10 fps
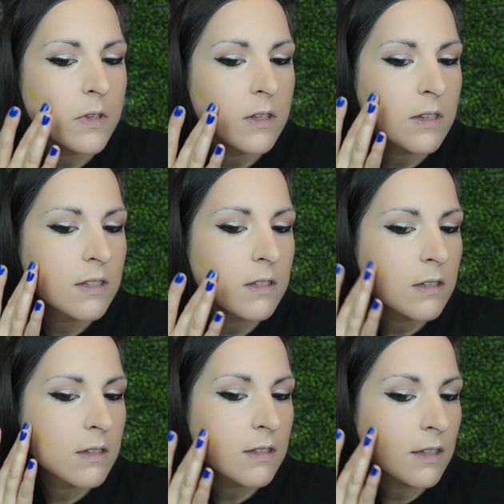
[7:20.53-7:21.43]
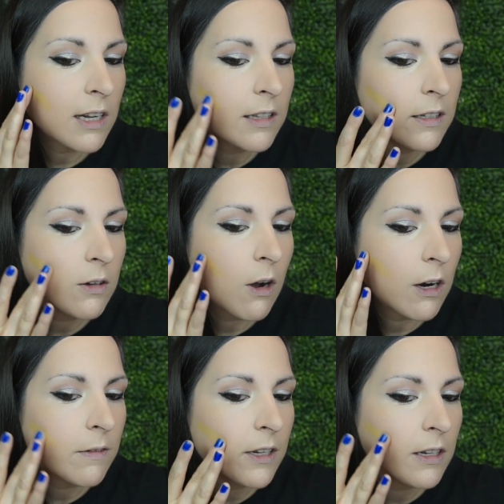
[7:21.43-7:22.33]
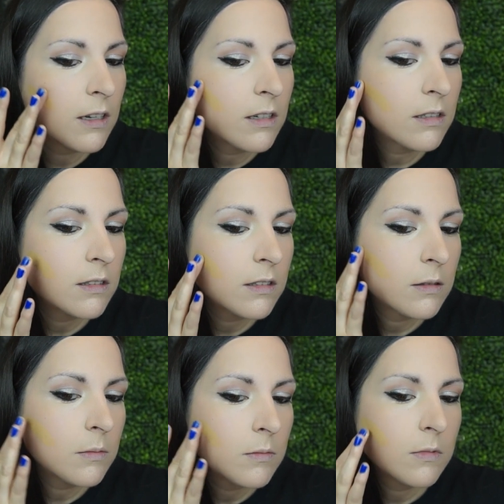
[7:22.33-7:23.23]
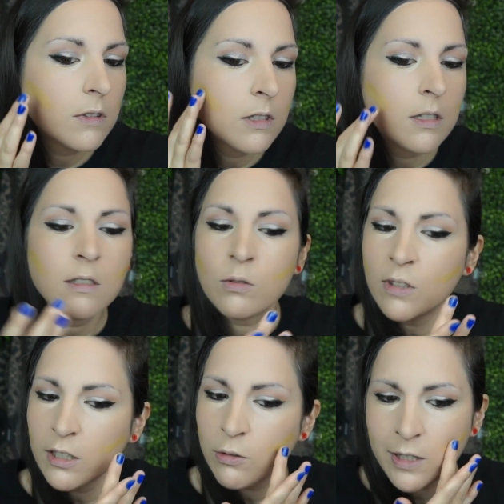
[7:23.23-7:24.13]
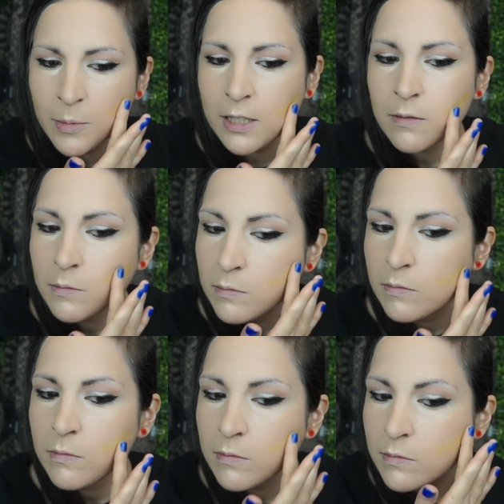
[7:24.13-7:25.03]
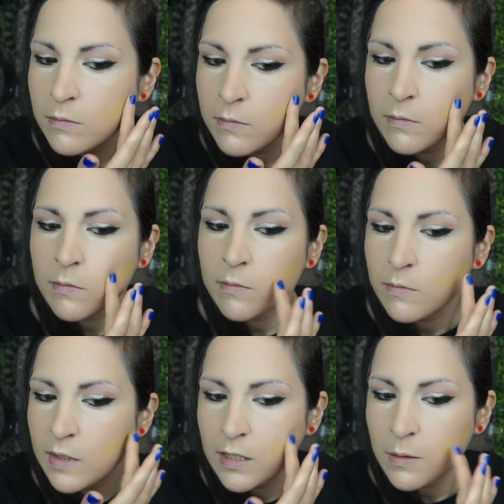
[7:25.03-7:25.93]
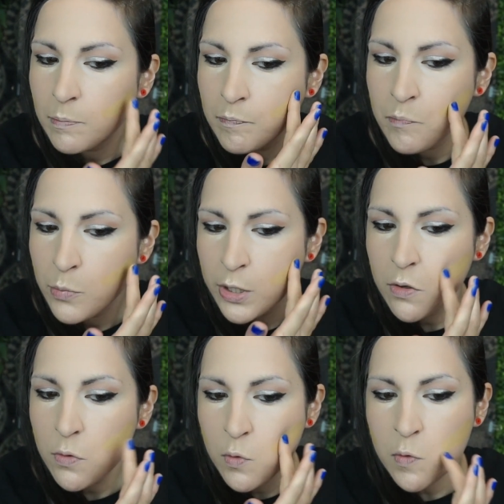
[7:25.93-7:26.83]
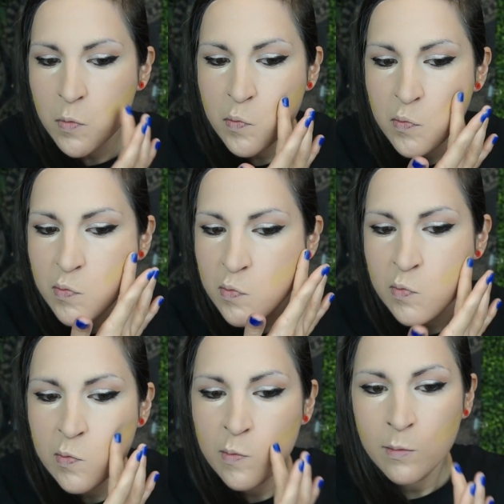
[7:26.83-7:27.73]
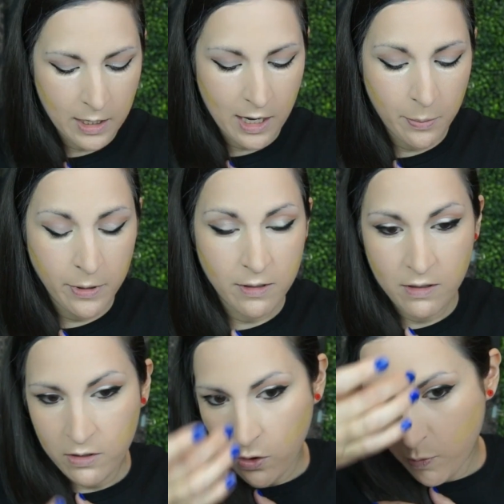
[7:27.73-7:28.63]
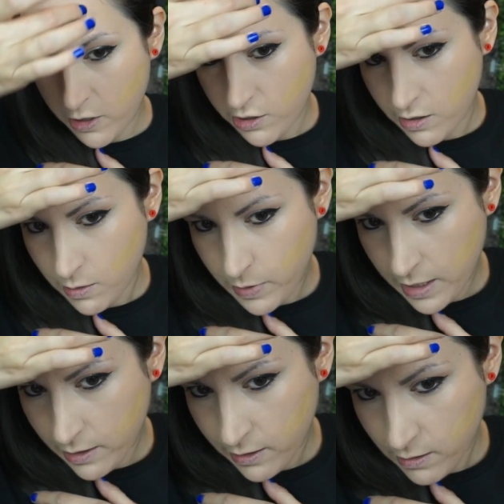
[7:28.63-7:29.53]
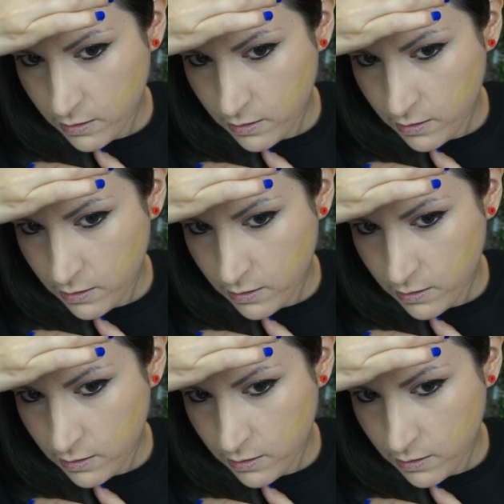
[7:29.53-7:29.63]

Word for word: Just slightly carving. It's really creamy. It's pretty cool. And I put so much in the palette.